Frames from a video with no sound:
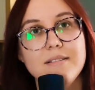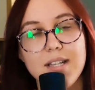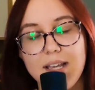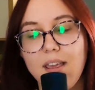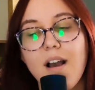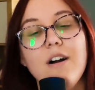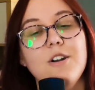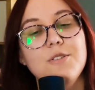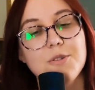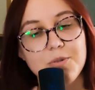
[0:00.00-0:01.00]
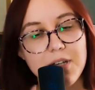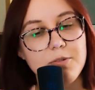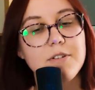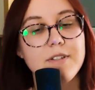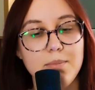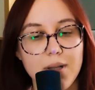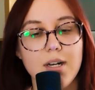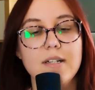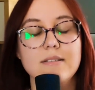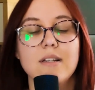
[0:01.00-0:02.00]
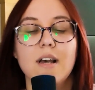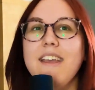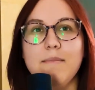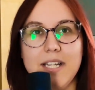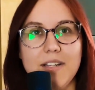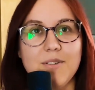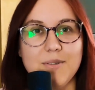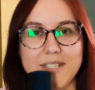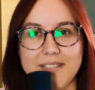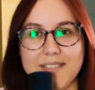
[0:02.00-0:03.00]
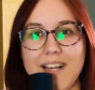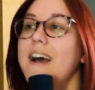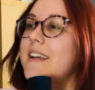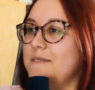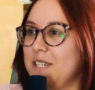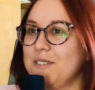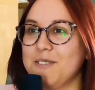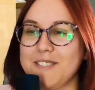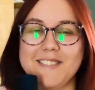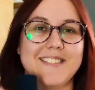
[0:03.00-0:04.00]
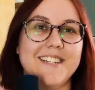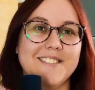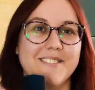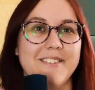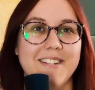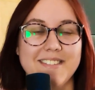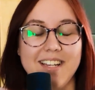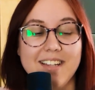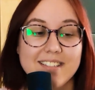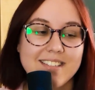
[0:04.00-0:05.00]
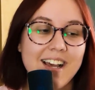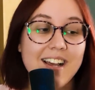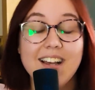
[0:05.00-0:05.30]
they are doing with the plot. I am into this. I just want to say this.